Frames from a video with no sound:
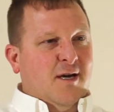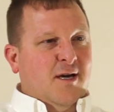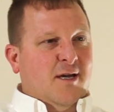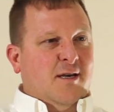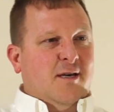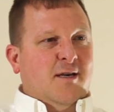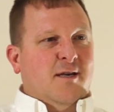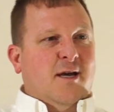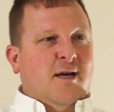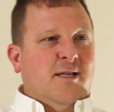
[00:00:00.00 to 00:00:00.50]

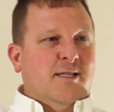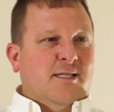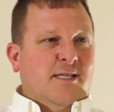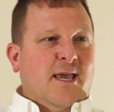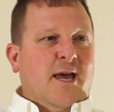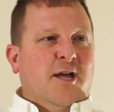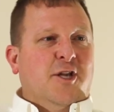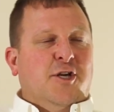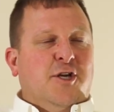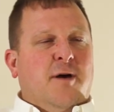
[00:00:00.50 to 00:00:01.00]
and
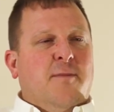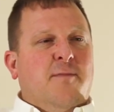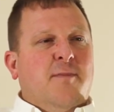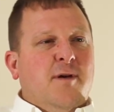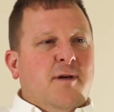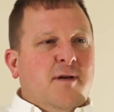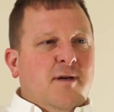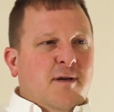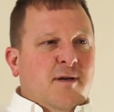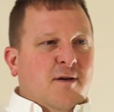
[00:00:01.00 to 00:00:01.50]
SketchUp
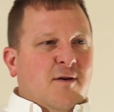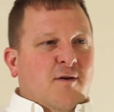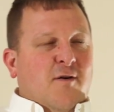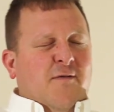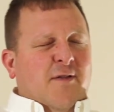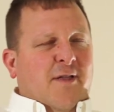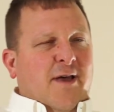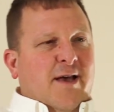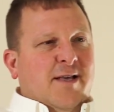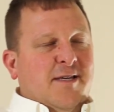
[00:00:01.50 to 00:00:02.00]

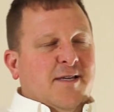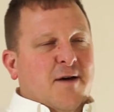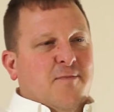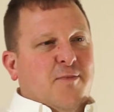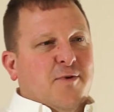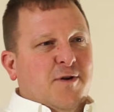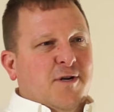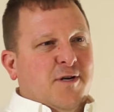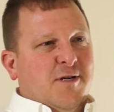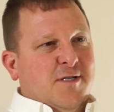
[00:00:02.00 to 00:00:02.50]
over the last
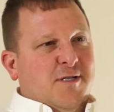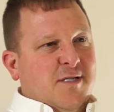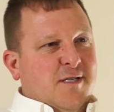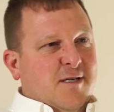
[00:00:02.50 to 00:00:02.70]
couple of years?